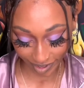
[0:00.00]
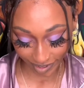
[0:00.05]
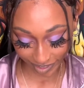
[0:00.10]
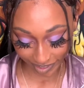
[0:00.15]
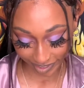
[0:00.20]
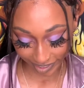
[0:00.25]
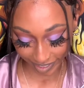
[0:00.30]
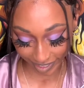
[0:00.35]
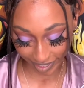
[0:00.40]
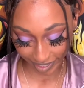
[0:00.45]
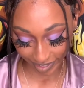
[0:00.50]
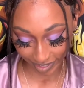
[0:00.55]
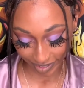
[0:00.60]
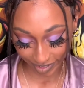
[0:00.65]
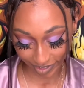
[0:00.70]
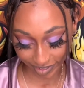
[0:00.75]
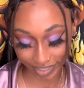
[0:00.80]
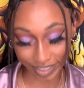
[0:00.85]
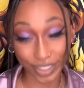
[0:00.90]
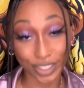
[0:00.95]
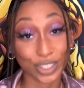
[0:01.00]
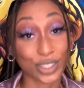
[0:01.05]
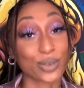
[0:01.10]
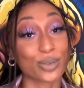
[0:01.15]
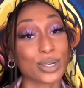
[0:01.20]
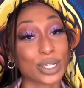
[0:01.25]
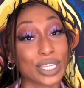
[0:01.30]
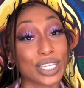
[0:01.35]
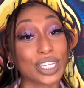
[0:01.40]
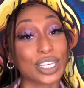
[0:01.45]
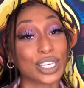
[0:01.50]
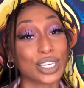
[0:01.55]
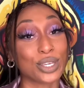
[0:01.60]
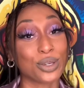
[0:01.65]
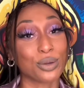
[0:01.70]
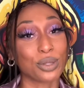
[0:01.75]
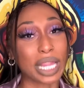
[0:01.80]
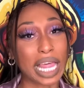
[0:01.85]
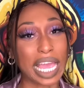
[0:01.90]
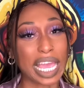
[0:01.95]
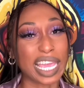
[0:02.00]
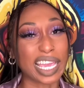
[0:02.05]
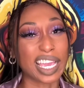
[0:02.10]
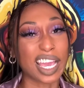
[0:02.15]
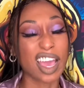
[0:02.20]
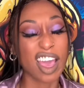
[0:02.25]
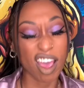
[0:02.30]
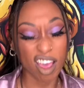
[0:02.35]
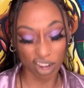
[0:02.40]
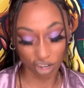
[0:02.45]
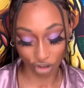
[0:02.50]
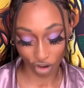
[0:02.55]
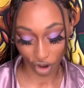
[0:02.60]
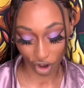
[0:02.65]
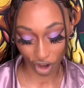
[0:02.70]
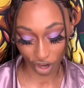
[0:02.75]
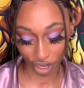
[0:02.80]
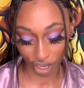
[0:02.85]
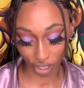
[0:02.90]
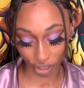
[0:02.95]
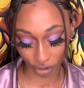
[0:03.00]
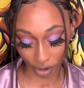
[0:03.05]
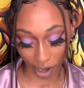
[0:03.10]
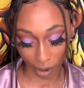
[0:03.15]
It's cute. This is a really cute, like, dark color.